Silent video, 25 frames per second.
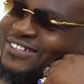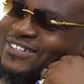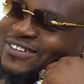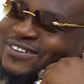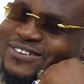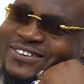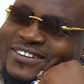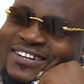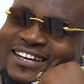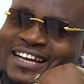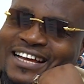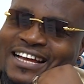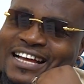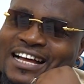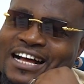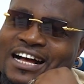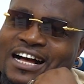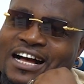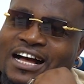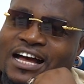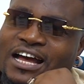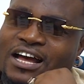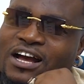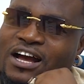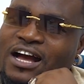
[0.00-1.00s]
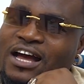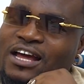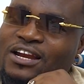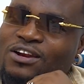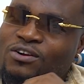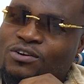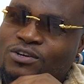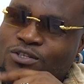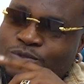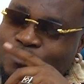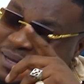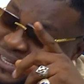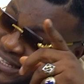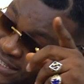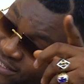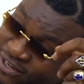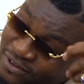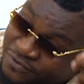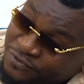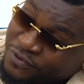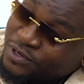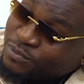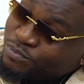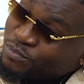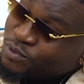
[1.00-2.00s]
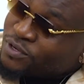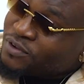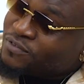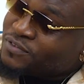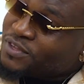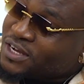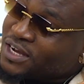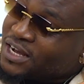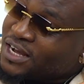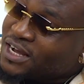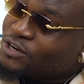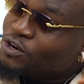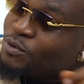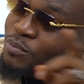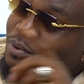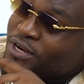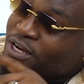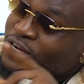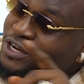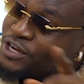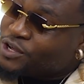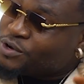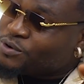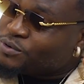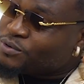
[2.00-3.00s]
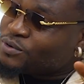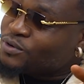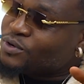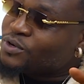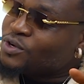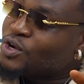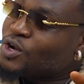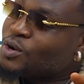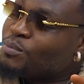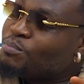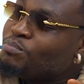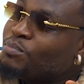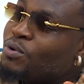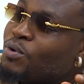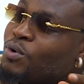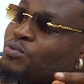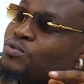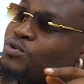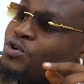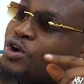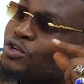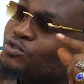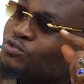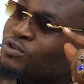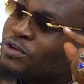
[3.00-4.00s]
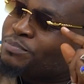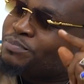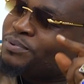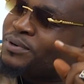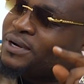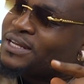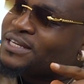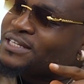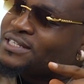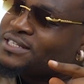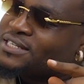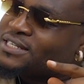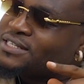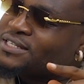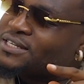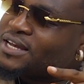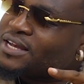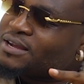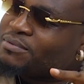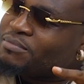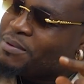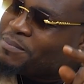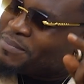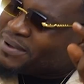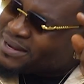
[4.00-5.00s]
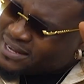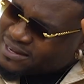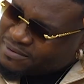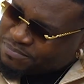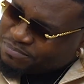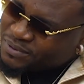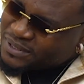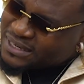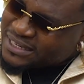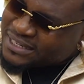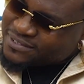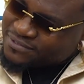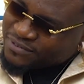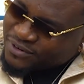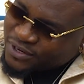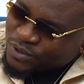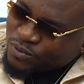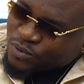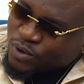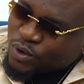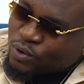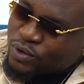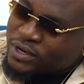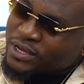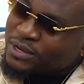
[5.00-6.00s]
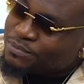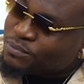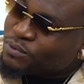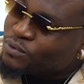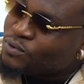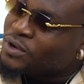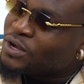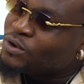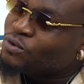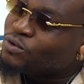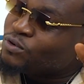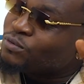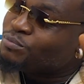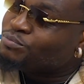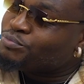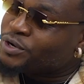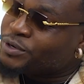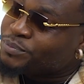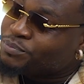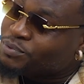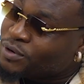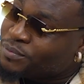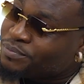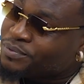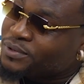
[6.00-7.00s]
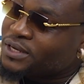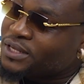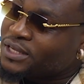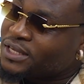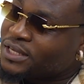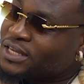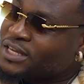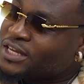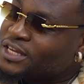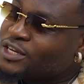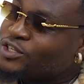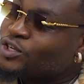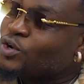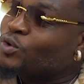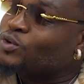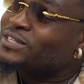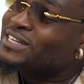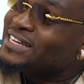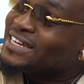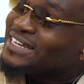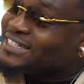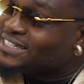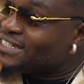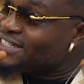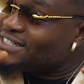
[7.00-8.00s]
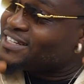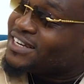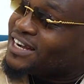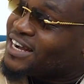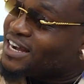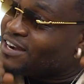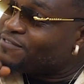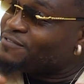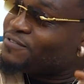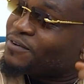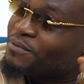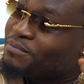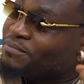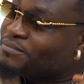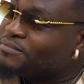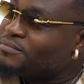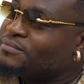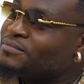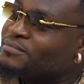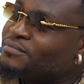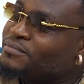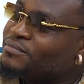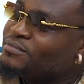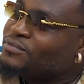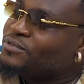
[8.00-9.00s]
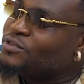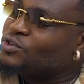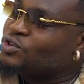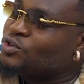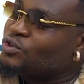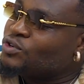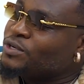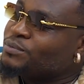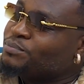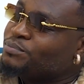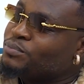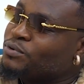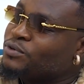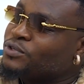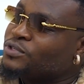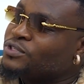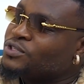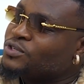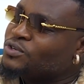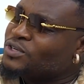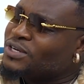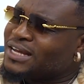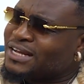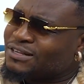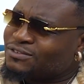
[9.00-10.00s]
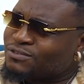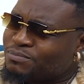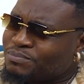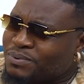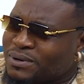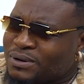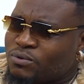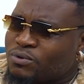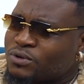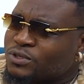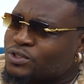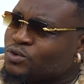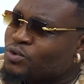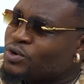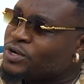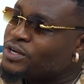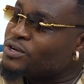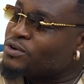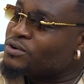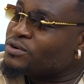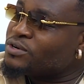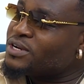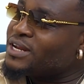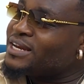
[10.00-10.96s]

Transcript: So wow, wow, wow. I locked myself in the boot of the car. Nobody knew. Mm. when we got to a place, I remember that place very well, Kibuku. I couldn't breathe properly. So I was hitting the car from you know, the boot. So they had to park. What's going on?